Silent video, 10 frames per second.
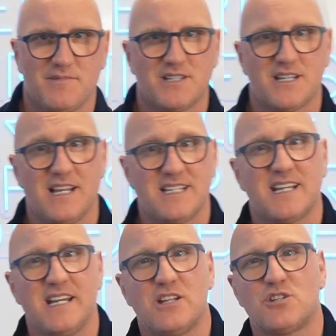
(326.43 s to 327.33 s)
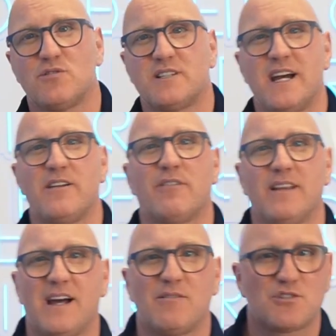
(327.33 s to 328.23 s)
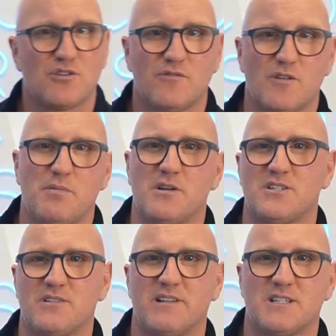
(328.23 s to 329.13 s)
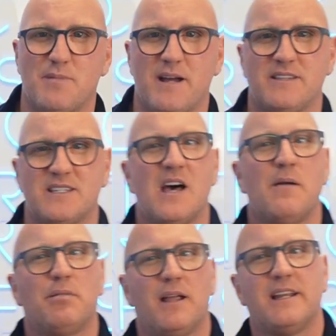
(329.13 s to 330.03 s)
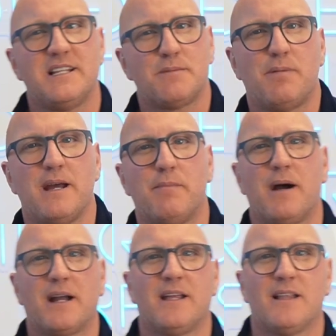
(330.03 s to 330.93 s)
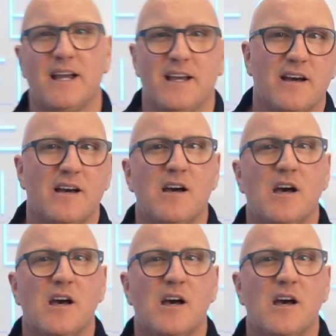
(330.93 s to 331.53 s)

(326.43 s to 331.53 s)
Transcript: So let's say you took 10 grand out to cover a personal expense, planning to pay it back later,